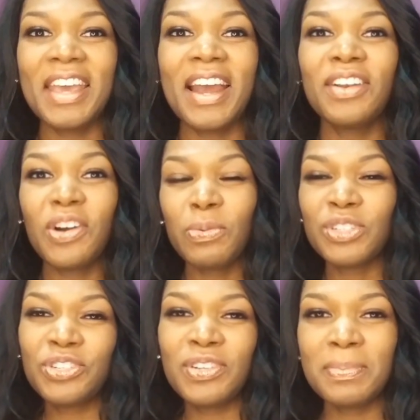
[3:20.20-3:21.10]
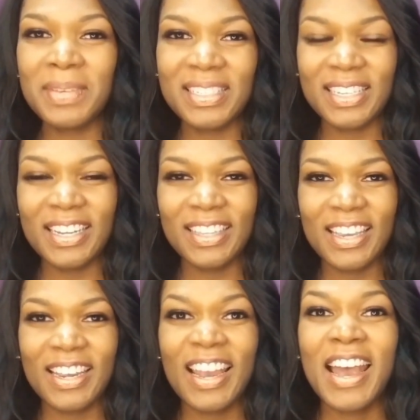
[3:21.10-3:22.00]
and I don't want you to miss
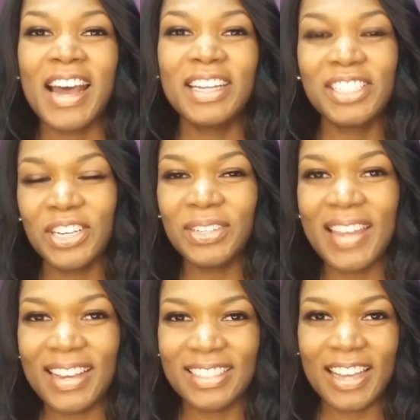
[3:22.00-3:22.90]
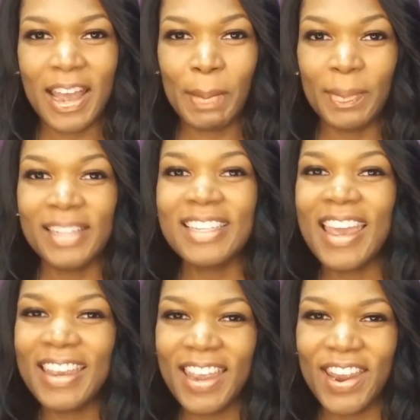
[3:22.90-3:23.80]
anything. Until next time,
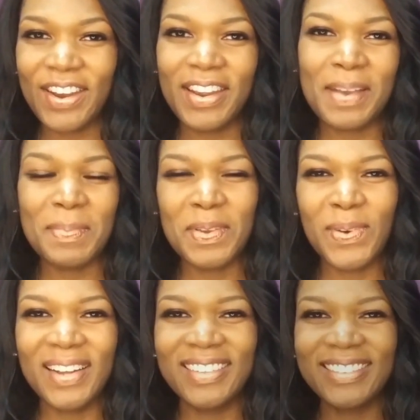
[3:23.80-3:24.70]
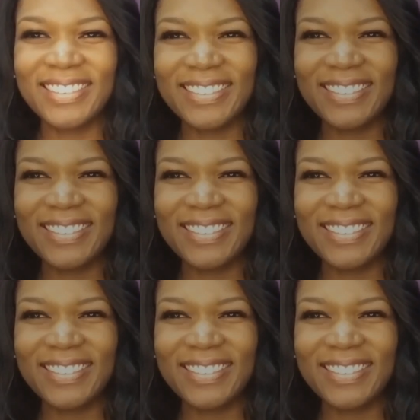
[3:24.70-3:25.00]
take care and be well.